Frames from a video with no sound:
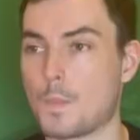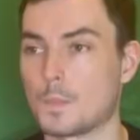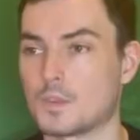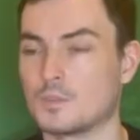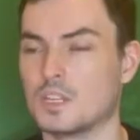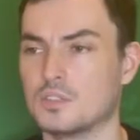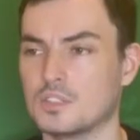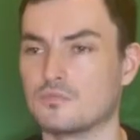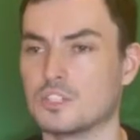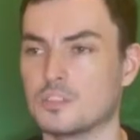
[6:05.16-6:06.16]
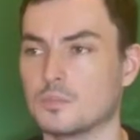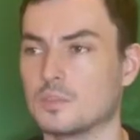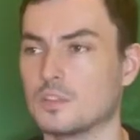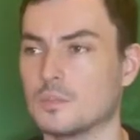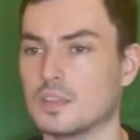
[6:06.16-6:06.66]
Because Milotic's really
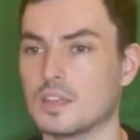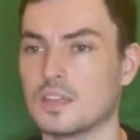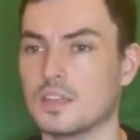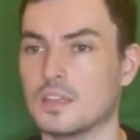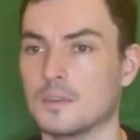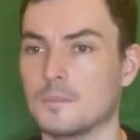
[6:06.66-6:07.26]
going to be the key here.